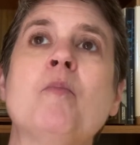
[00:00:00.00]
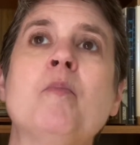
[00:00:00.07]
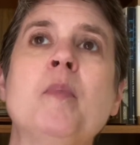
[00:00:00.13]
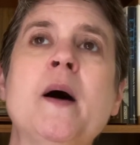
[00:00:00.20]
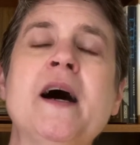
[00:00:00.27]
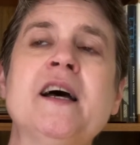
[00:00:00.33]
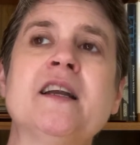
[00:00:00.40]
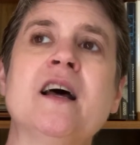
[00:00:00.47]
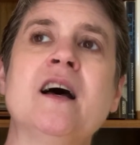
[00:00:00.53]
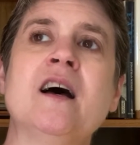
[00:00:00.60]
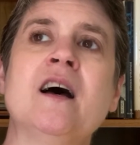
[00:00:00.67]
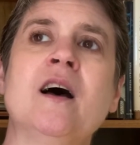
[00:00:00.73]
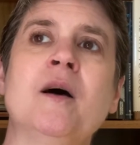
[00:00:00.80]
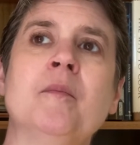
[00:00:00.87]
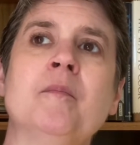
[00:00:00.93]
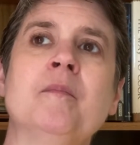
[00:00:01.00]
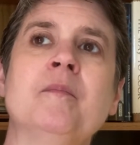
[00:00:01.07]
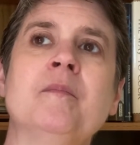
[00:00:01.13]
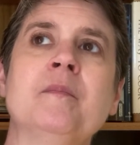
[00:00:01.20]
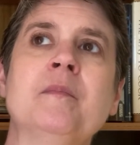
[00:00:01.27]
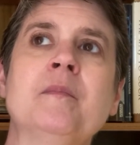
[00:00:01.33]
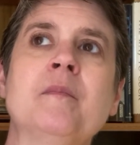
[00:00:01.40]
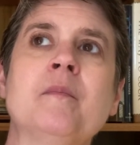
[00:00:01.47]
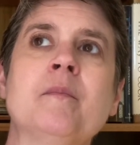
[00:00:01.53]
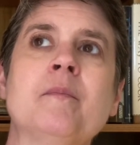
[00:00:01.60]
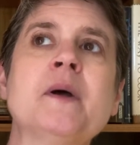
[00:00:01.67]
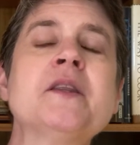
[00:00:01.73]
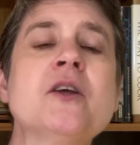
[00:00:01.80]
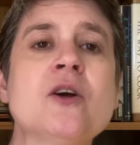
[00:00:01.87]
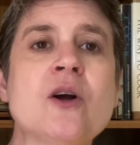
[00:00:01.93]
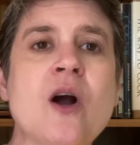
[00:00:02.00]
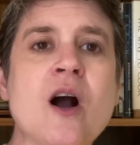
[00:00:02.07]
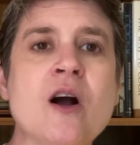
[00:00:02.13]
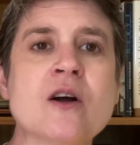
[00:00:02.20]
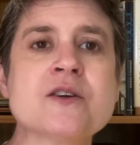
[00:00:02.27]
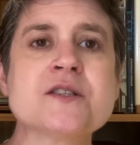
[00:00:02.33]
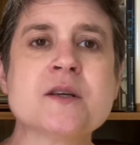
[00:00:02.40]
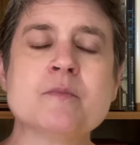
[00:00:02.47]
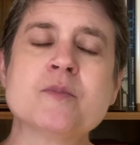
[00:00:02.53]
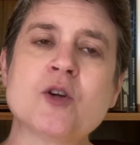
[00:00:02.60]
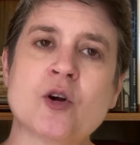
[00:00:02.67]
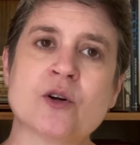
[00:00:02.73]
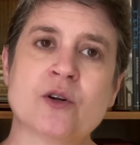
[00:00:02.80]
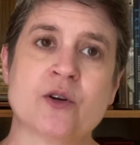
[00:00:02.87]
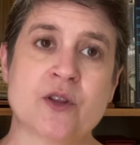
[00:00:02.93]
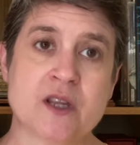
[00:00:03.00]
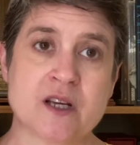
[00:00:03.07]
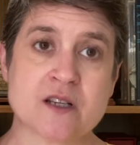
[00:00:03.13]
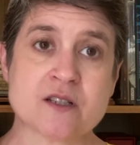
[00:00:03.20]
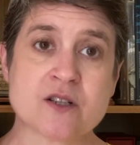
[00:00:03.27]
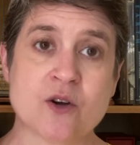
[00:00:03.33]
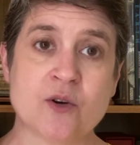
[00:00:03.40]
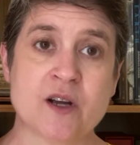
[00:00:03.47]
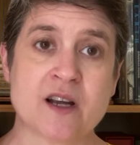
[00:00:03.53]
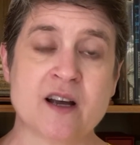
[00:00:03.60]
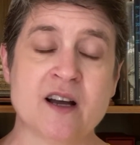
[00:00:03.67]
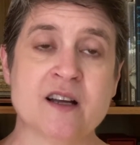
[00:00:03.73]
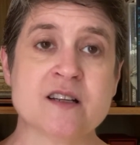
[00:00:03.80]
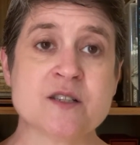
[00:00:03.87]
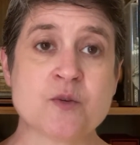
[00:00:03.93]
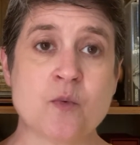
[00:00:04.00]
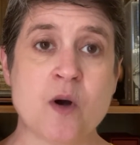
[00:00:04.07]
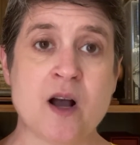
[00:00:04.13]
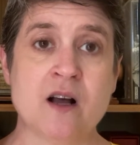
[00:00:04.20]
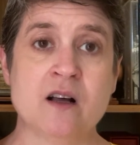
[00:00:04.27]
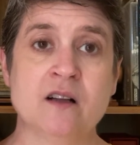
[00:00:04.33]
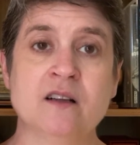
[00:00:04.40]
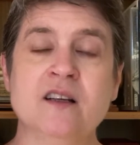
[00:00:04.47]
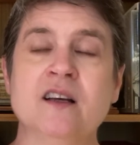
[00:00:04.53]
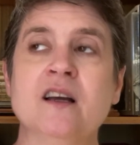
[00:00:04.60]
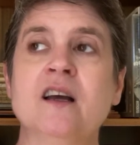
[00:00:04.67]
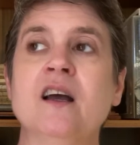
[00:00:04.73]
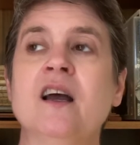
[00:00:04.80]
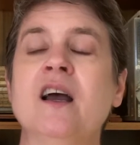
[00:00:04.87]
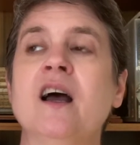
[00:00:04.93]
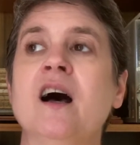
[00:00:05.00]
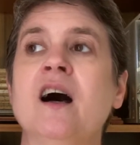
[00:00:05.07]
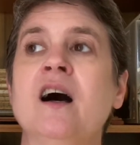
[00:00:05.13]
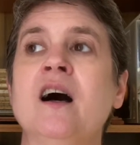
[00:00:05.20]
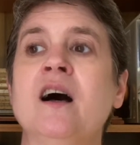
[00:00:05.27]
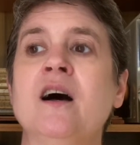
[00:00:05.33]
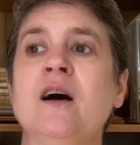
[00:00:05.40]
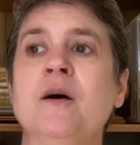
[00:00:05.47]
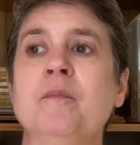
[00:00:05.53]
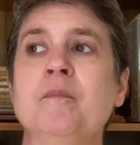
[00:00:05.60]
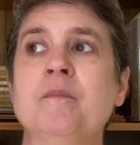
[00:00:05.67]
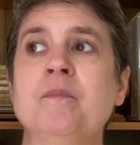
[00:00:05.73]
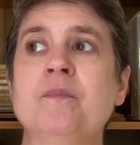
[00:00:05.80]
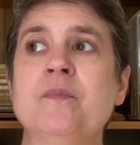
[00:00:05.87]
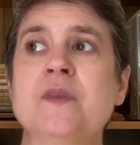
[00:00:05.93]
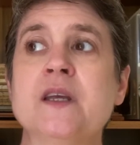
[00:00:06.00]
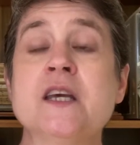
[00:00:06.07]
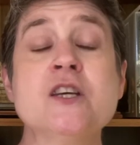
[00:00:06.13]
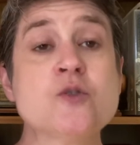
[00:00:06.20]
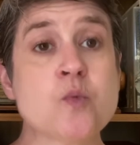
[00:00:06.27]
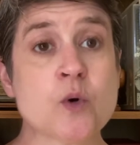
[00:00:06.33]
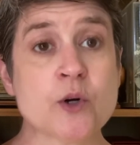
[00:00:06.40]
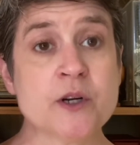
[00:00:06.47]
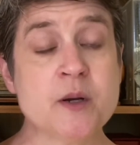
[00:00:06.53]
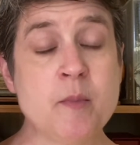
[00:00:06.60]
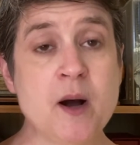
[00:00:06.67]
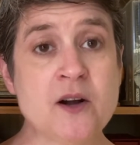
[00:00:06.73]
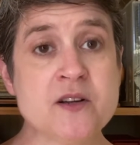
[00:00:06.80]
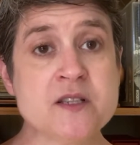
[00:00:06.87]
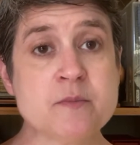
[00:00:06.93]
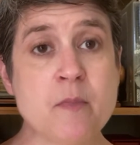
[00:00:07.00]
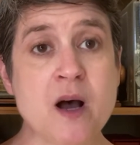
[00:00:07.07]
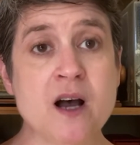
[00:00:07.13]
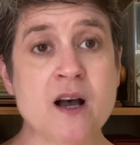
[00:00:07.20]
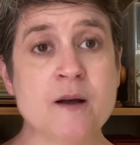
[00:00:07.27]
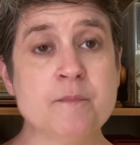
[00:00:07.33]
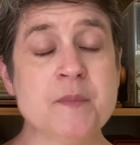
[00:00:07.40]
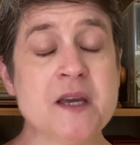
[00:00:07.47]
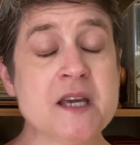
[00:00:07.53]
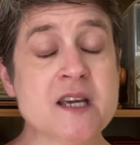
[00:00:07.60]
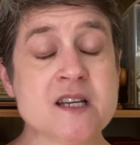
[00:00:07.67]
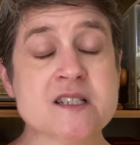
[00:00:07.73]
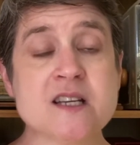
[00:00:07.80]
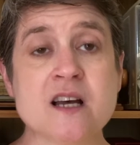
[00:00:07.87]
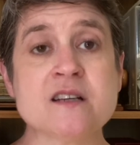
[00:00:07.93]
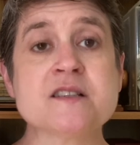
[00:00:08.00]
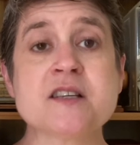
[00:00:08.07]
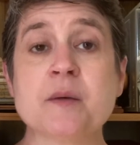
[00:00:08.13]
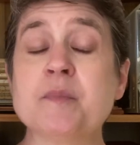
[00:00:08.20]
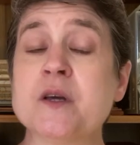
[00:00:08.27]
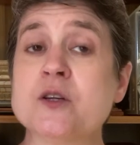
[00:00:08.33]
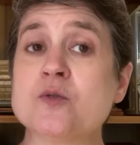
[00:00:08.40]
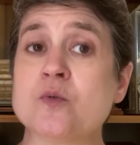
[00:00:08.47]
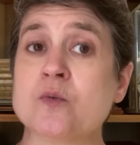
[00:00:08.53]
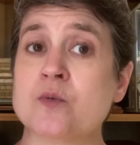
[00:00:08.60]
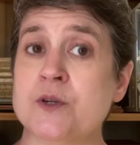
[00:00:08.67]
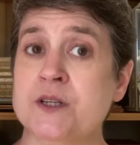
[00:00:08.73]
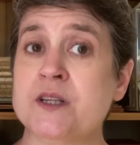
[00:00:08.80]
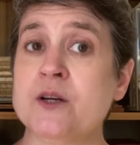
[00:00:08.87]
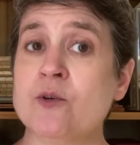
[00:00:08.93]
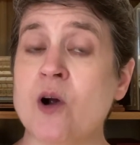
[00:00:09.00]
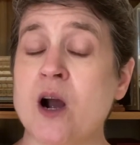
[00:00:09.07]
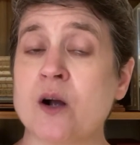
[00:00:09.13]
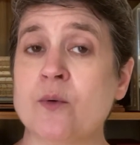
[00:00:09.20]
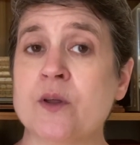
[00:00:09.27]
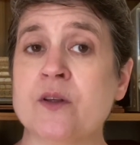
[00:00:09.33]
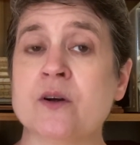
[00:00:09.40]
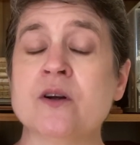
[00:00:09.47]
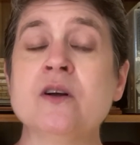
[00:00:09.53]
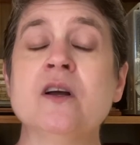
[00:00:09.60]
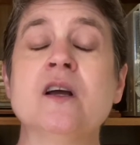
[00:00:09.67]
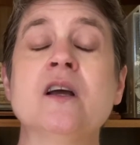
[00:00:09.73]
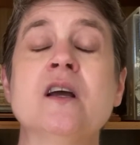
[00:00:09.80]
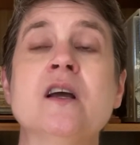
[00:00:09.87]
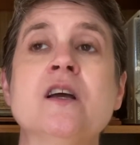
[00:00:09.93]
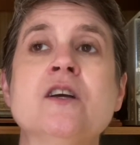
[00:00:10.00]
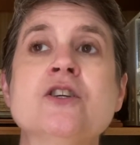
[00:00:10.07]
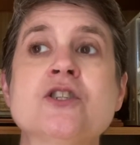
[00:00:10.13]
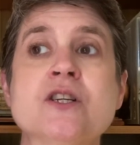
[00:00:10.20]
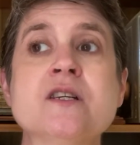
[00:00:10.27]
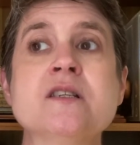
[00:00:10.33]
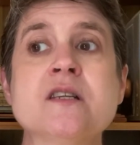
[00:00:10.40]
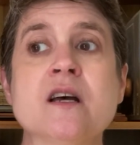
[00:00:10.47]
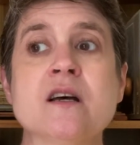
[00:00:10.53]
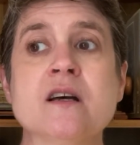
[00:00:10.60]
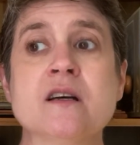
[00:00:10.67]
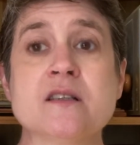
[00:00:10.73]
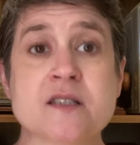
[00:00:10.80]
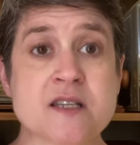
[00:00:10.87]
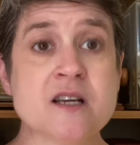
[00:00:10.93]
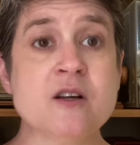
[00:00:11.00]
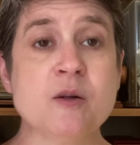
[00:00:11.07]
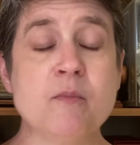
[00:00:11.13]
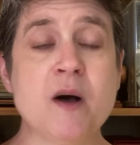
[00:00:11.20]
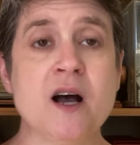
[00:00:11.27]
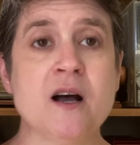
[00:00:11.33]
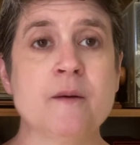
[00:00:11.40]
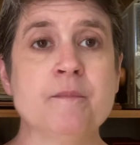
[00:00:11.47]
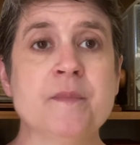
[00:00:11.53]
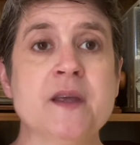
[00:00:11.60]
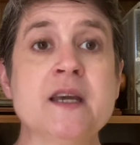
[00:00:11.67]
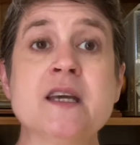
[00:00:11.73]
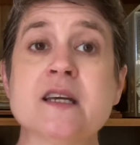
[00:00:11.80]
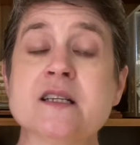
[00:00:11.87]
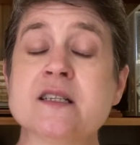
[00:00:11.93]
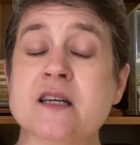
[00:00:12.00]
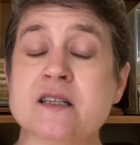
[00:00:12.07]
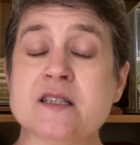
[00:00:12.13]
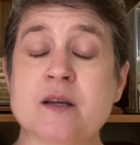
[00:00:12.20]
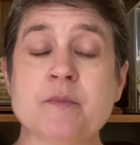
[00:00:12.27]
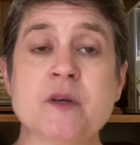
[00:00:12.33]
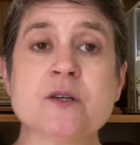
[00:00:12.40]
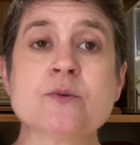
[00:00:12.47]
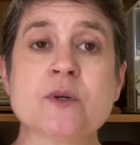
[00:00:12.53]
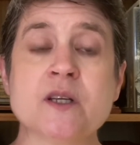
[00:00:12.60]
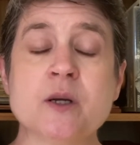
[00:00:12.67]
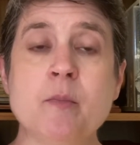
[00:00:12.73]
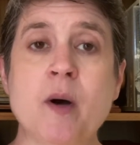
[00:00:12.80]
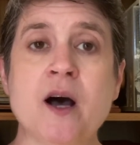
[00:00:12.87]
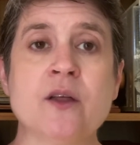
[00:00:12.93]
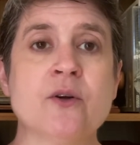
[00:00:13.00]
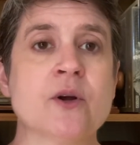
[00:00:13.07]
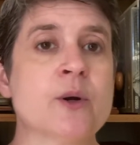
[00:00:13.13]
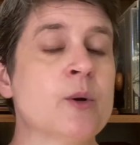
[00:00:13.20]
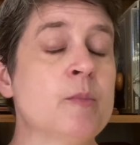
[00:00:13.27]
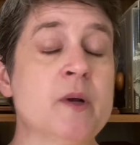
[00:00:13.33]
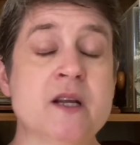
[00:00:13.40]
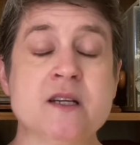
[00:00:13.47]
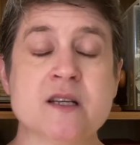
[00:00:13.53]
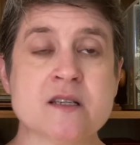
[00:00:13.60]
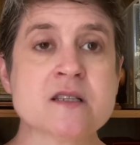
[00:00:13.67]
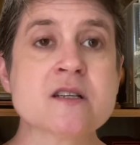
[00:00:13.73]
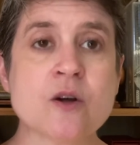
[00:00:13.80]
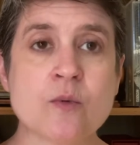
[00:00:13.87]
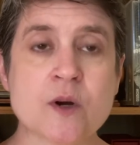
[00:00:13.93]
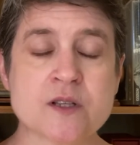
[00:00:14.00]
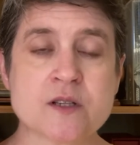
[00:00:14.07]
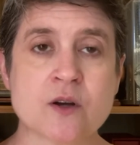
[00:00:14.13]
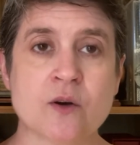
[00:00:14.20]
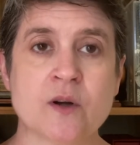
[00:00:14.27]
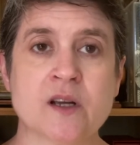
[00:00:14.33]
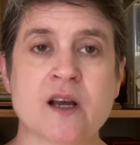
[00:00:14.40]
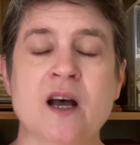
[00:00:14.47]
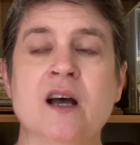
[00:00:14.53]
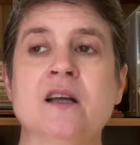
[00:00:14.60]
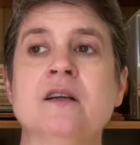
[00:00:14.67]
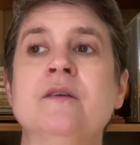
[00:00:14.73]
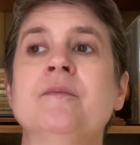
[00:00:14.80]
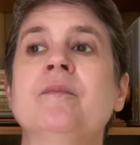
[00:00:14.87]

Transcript: But, um, but there are some darker things going on as well. Um, He's worried about his mom. He can tell something's really wrong with her. She's a single mom. He can tell something's really bothering her, but he doesn't know what's going on.